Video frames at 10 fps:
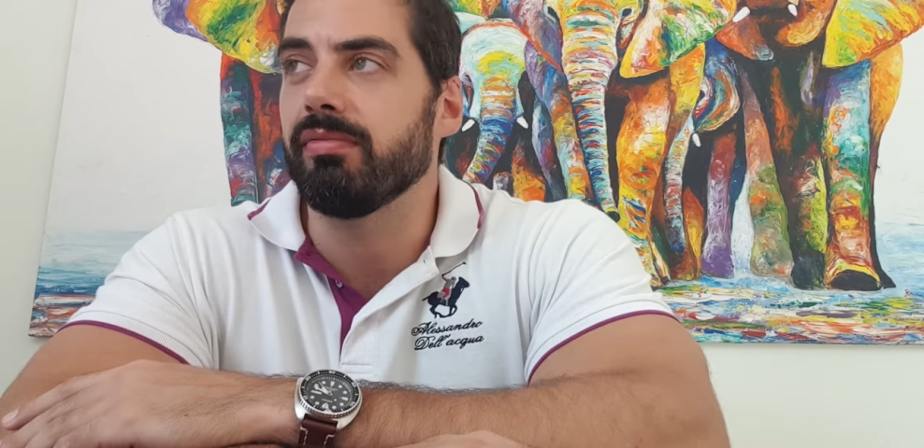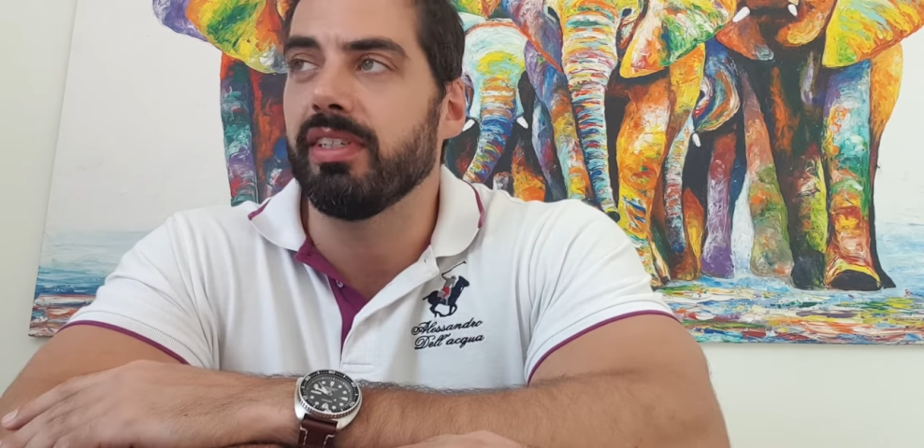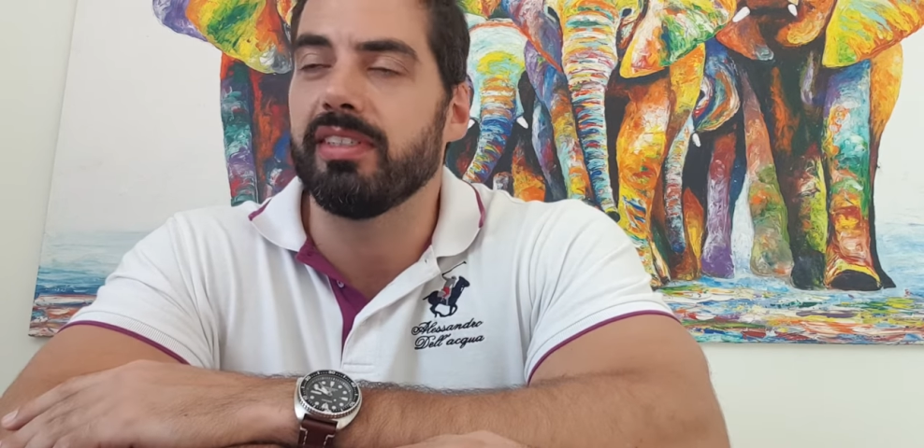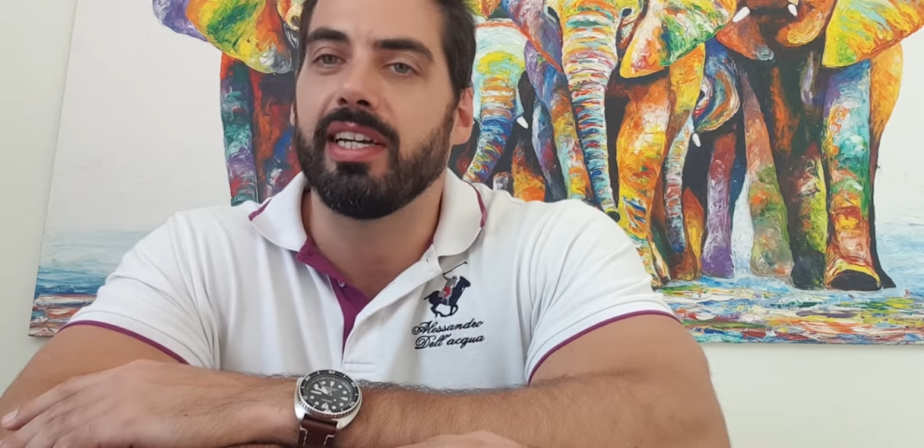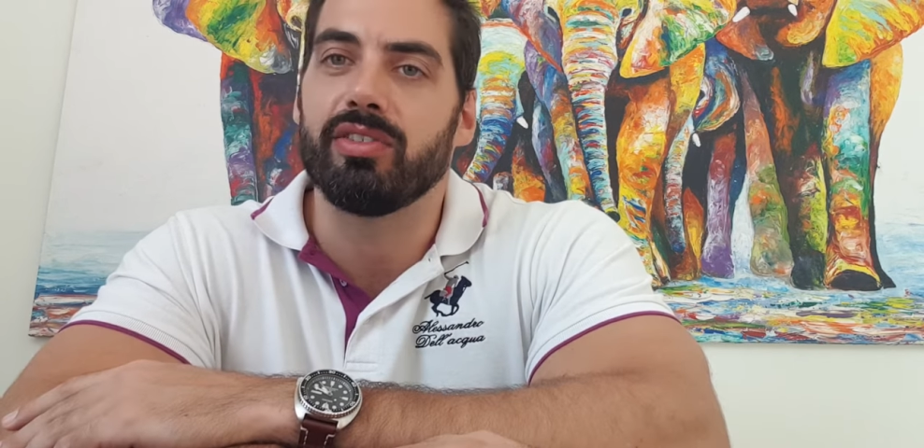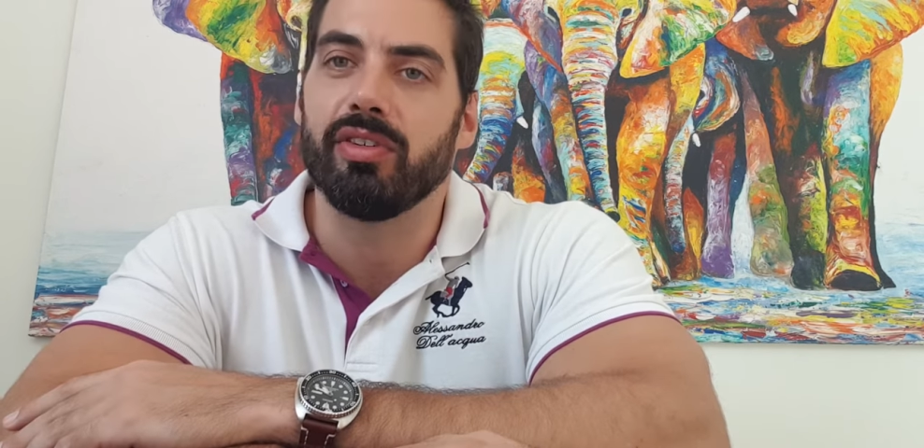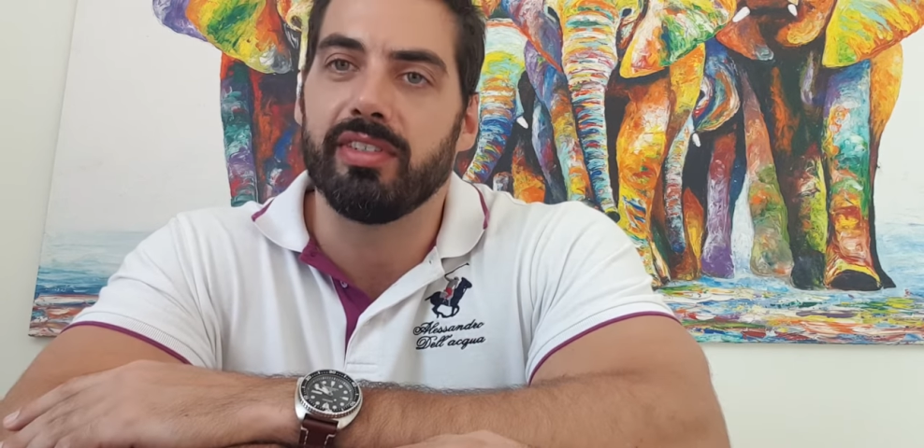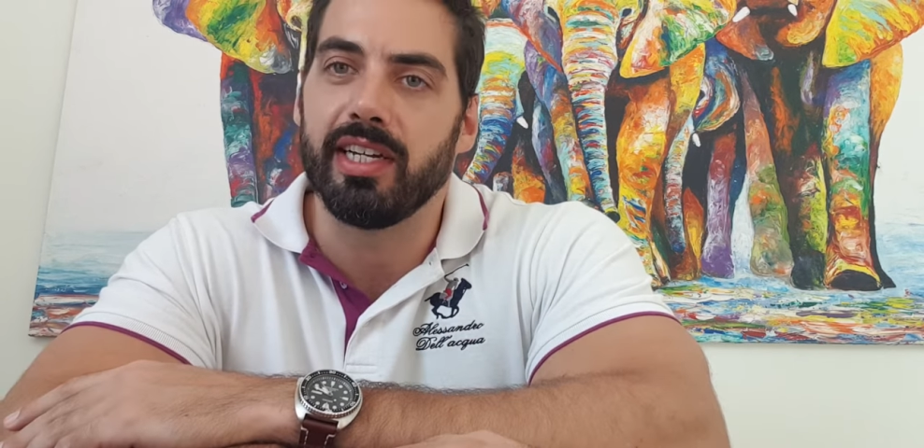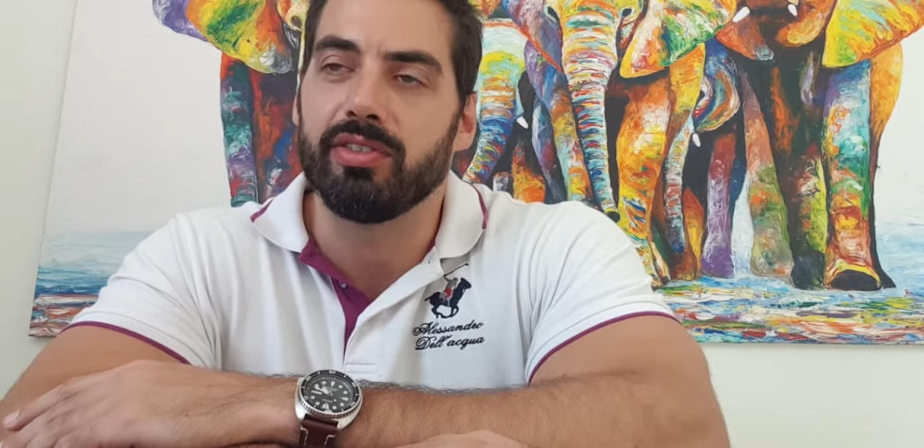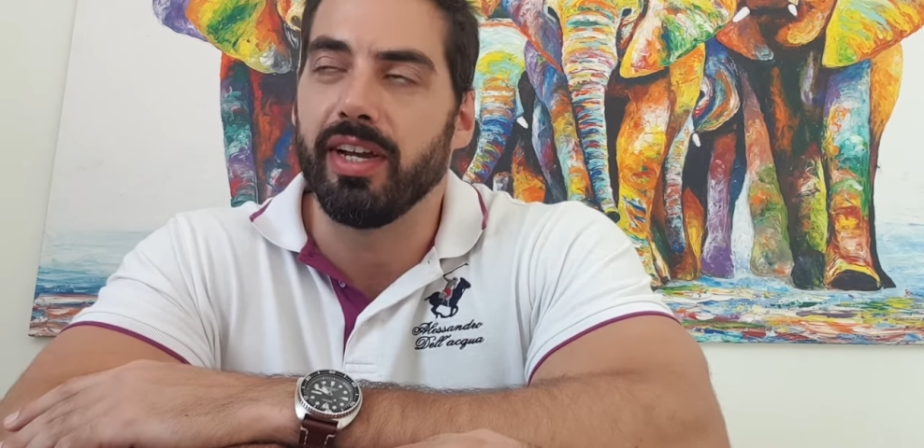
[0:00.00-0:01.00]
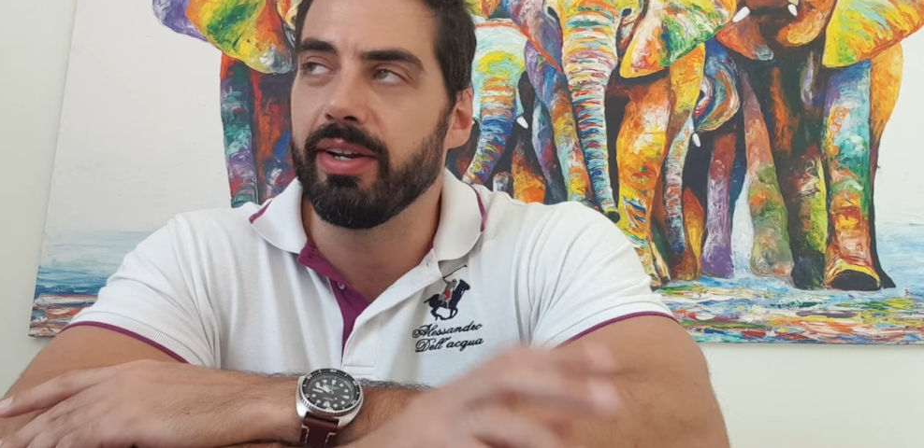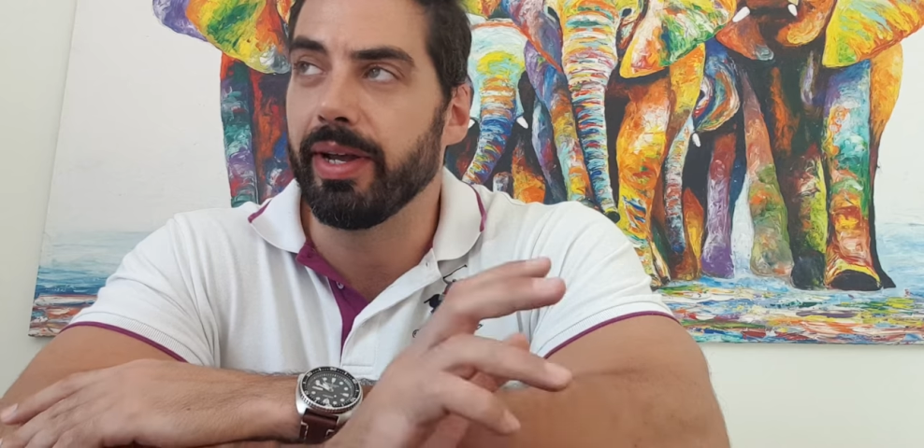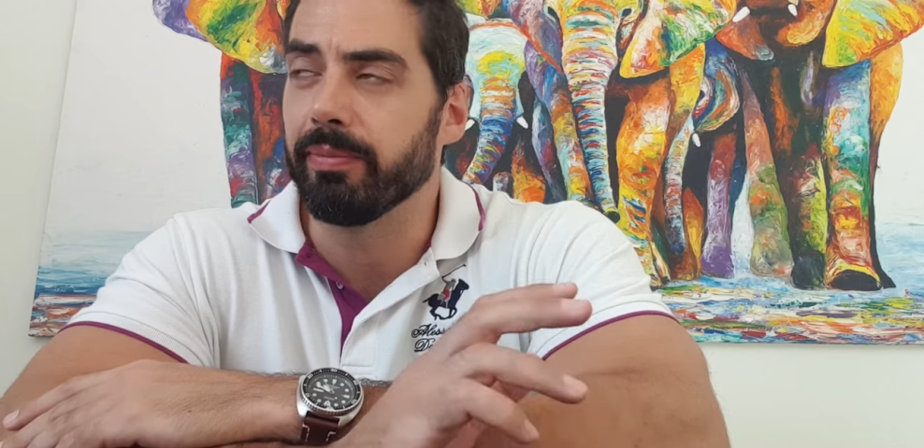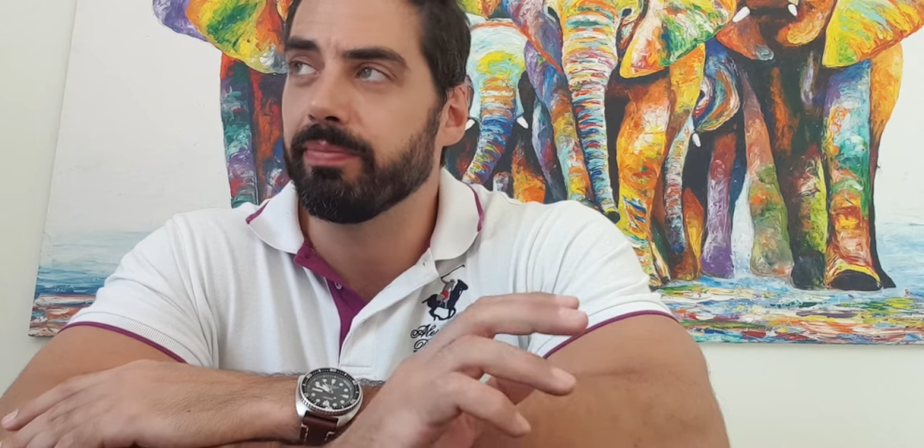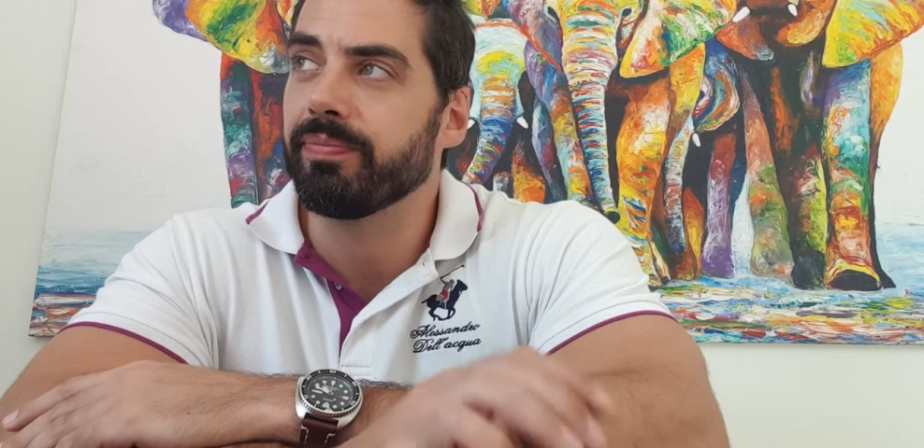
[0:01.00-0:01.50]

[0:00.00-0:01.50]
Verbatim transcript: etc., etc. Anyway,